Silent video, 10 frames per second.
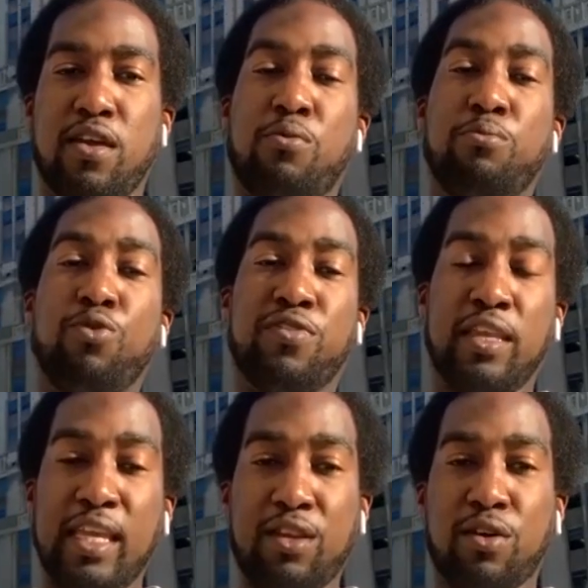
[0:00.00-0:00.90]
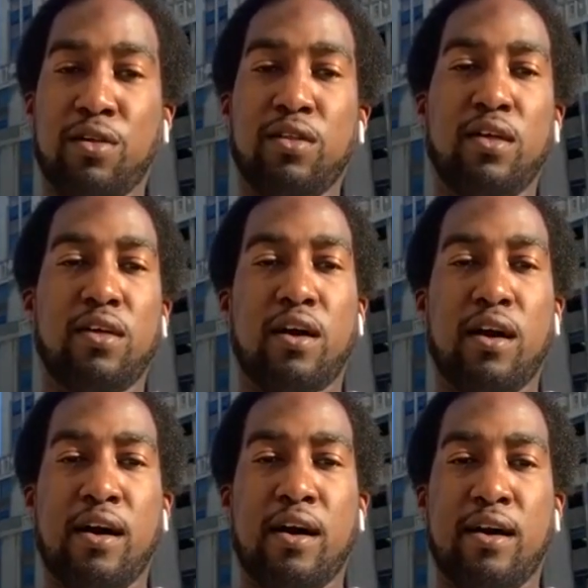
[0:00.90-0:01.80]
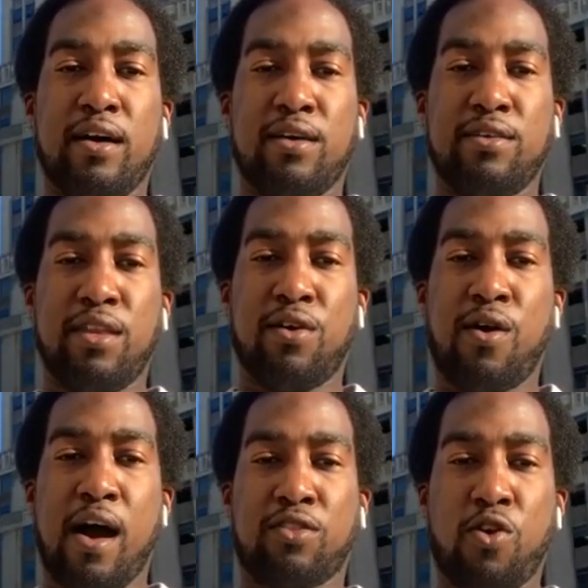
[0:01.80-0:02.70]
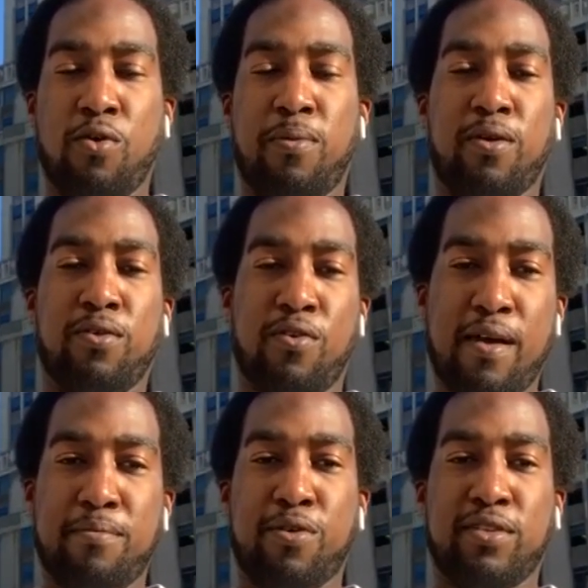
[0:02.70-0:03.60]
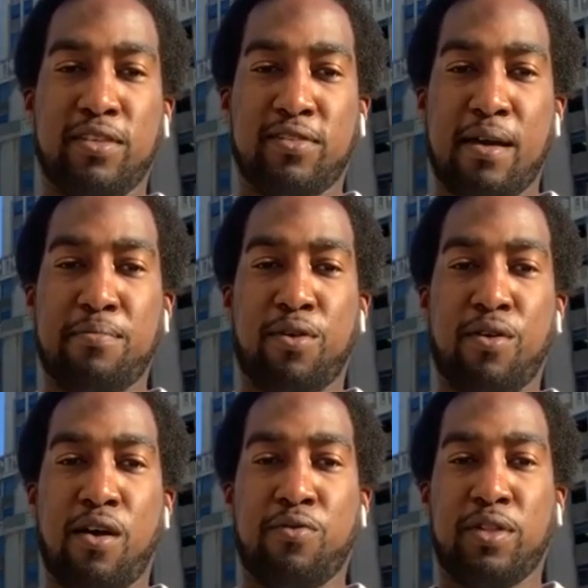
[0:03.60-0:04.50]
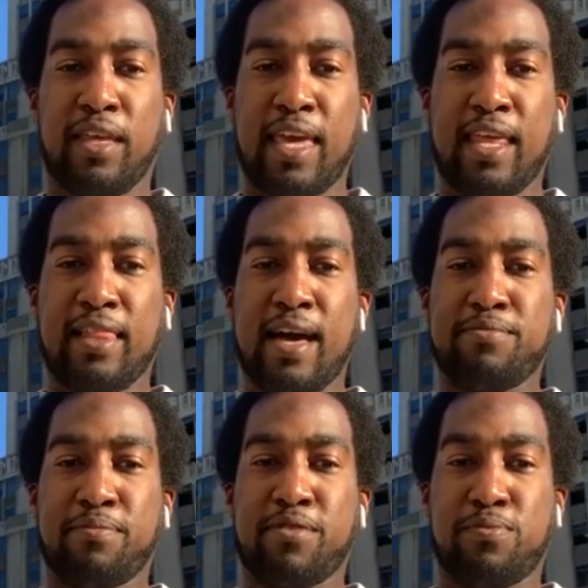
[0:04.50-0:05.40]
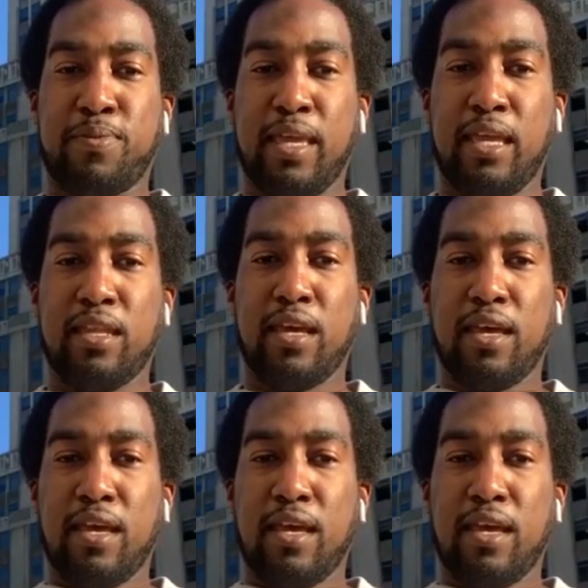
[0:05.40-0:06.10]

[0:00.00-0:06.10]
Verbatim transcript: know move the needle. Uh, you know, October, November, December on really getting labs up to speed,